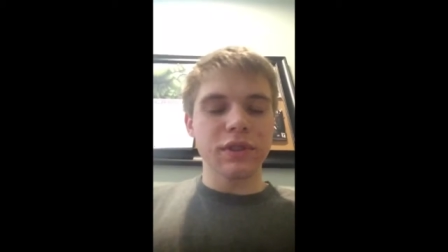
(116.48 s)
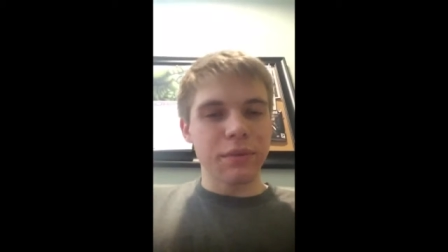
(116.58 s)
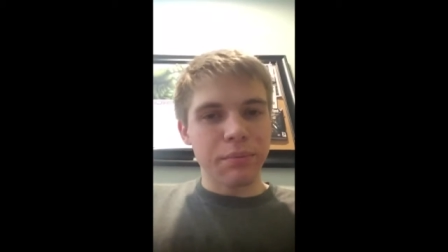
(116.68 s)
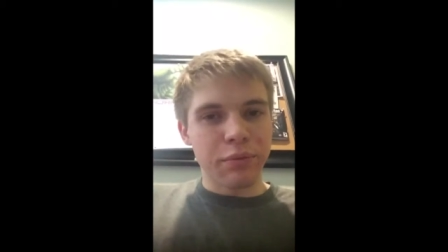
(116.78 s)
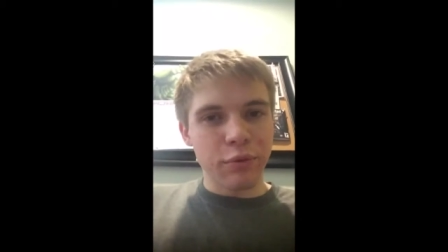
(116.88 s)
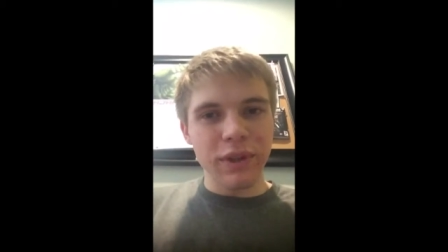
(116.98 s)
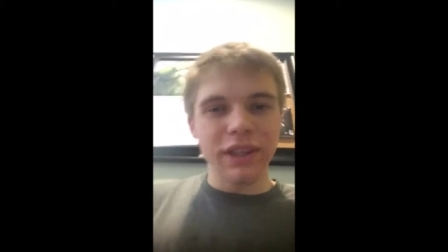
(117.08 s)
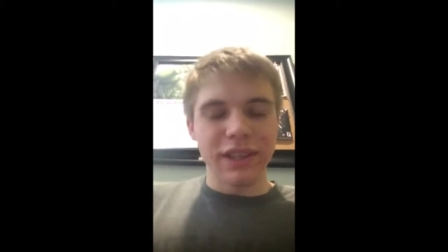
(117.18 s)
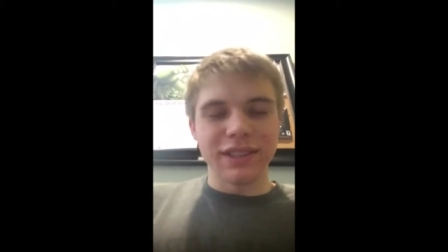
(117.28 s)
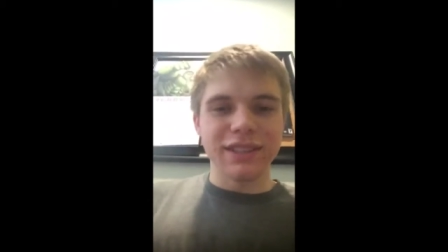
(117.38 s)

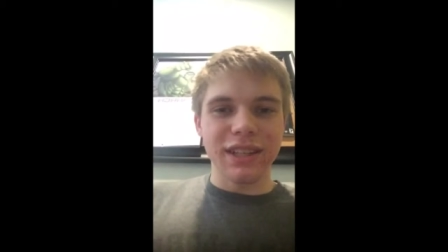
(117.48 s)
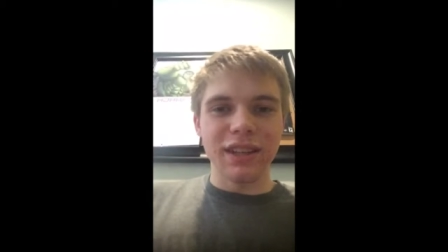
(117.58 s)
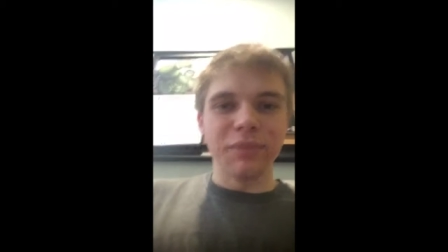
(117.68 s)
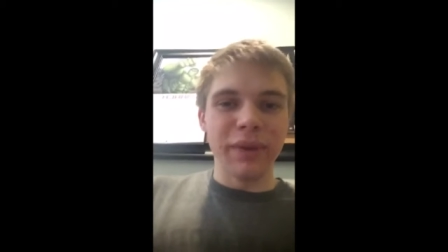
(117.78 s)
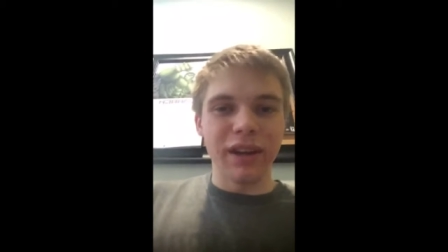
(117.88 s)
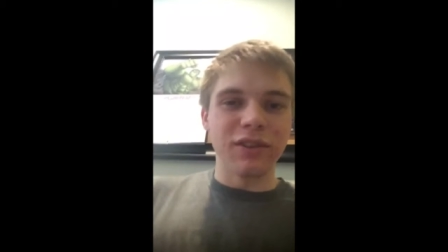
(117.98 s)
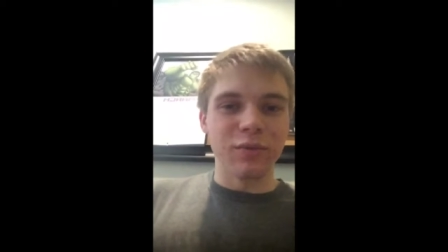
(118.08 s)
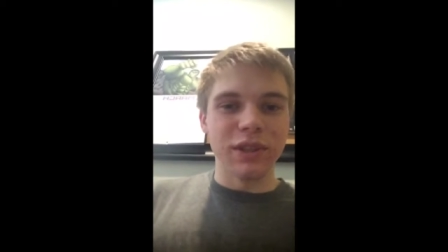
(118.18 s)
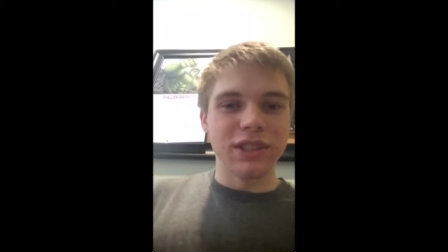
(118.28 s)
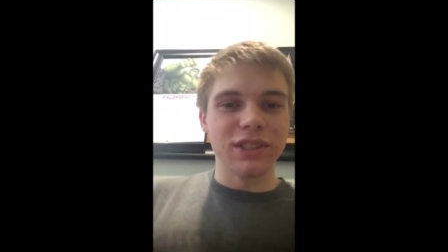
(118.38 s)
brilliance in the manner in
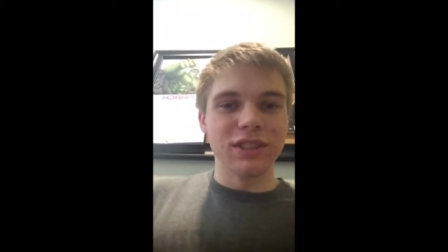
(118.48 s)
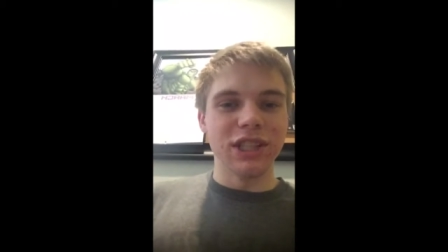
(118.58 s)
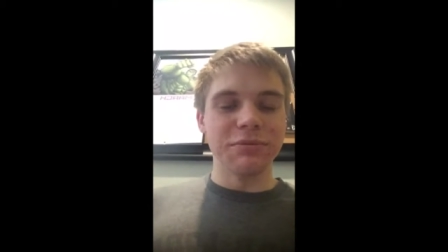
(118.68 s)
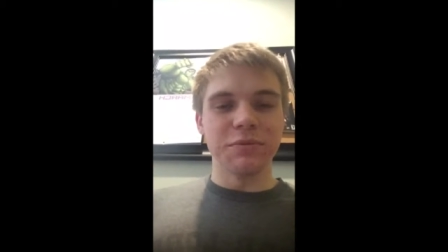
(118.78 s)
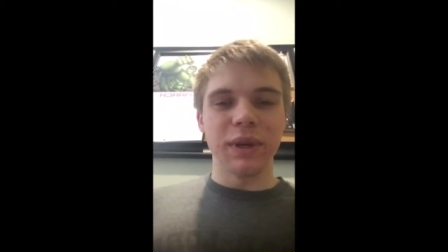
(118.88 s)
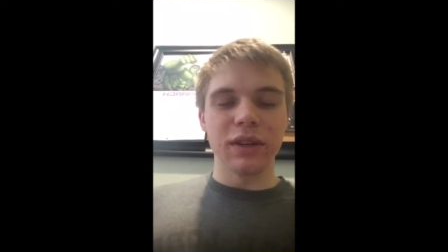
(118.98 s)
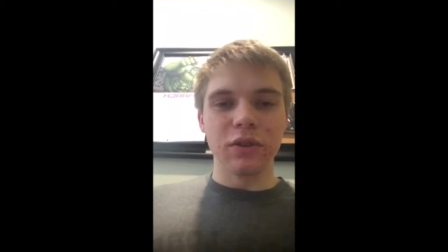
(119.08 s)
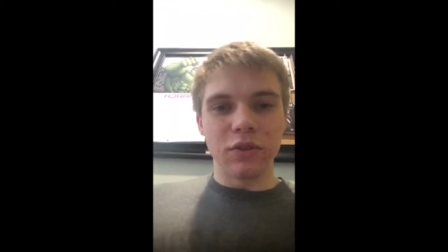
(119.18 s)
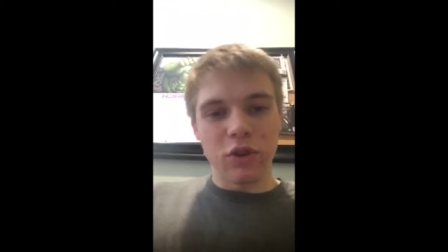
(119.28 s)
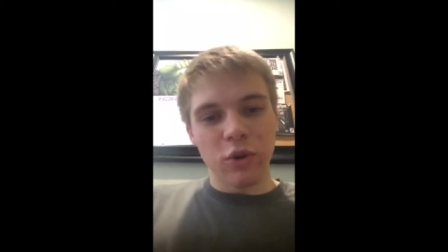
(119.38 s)
which James
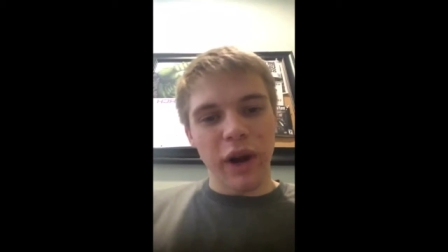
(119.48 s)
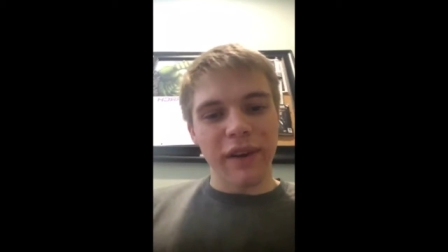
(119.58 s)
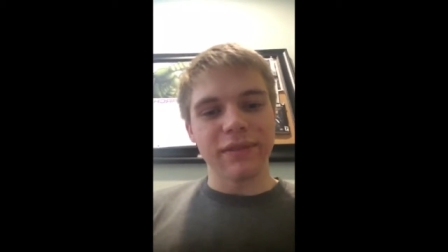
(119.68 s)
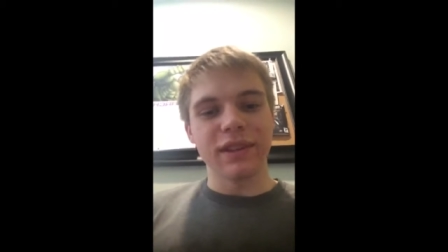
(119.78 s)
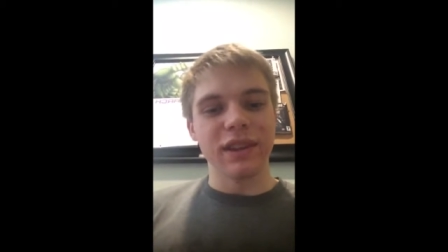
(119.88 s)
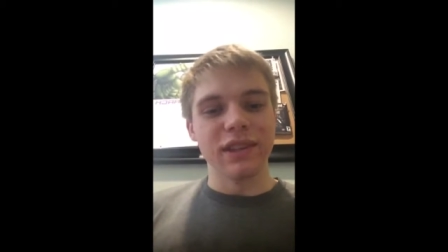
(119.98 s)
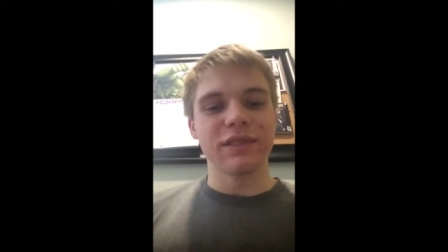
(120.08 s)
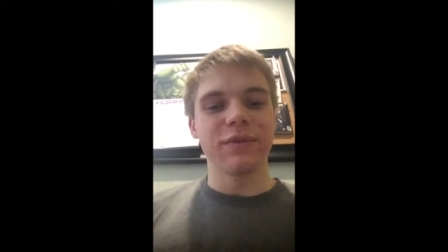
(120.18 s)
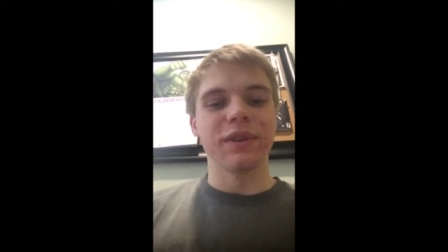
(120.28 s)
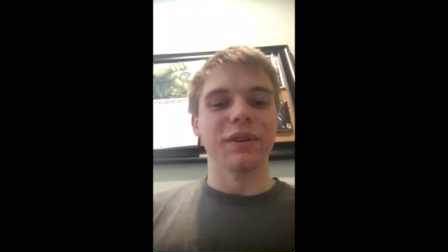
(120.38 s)
Mangold crafted
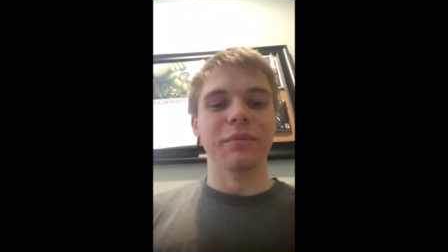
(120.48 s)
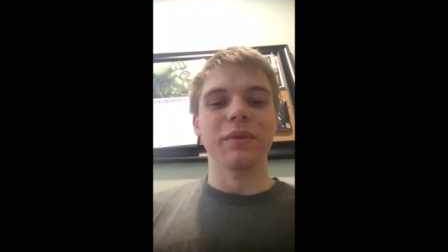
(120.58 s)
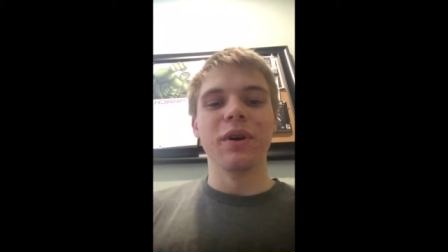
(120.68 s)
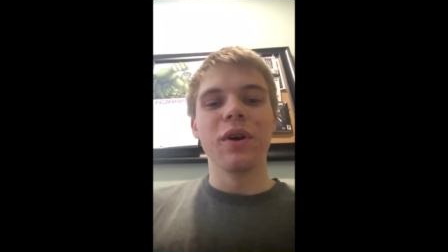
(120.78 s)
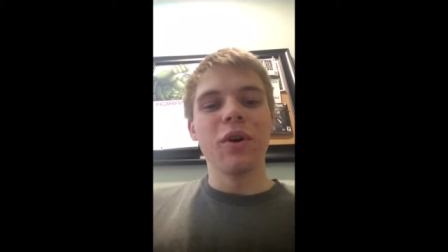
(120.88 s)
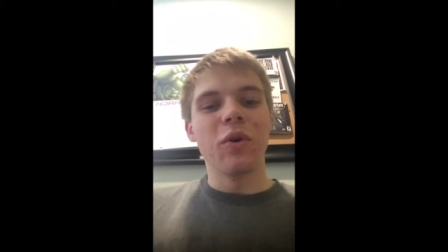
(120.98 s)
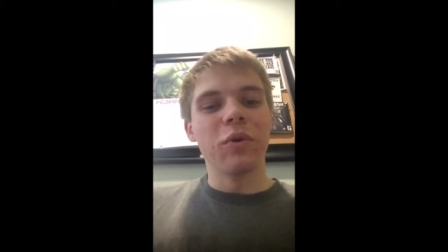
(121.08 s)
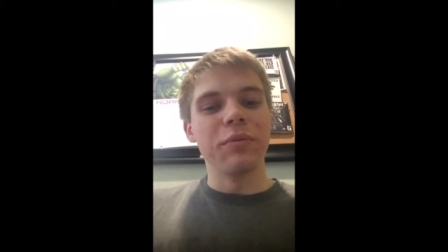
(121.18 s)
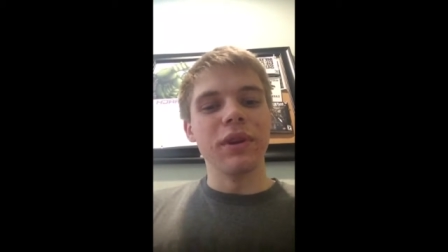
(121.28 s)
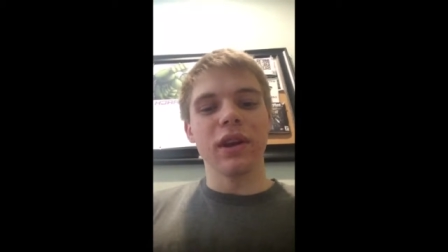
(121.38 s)
this film
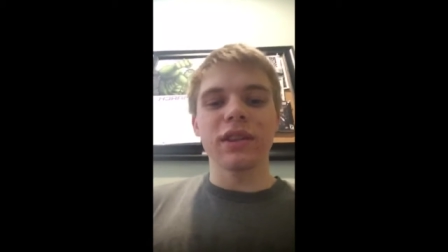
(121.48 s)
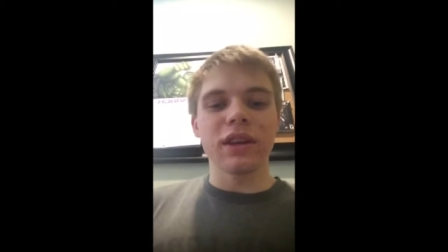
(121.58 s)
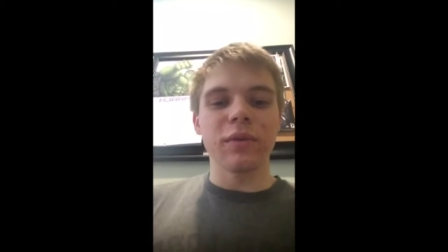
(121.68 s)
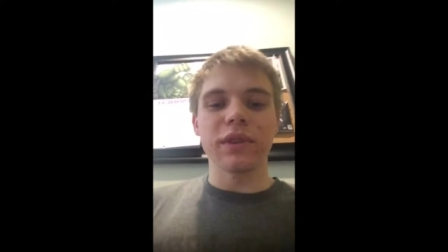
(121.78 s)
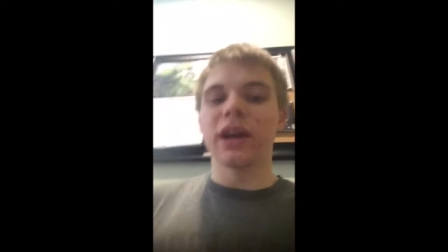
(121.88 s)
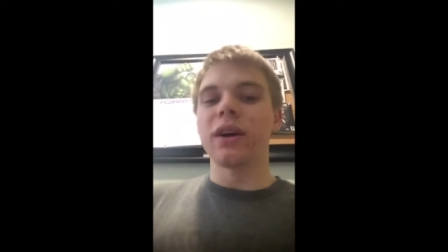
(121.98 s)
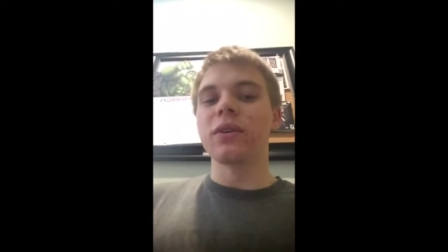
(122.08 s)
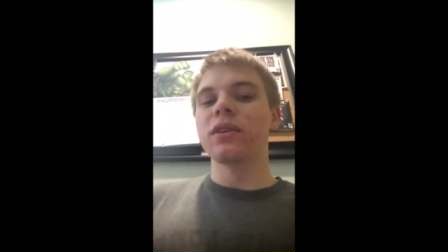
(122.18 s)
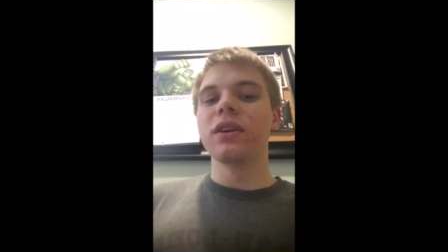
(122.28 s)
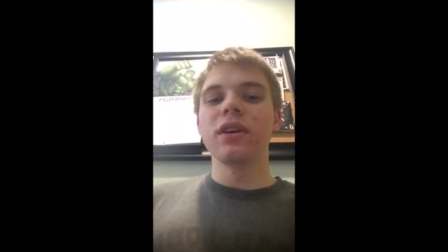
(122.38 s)
would be nothing
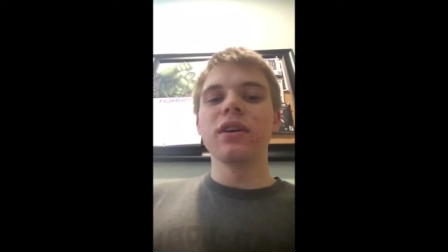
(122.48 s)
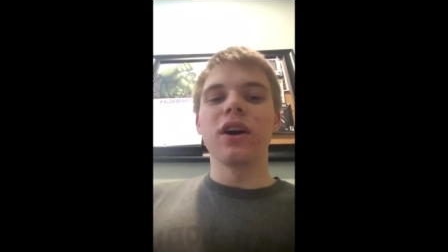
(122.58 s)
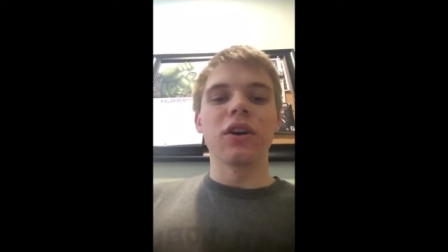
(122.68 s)
without our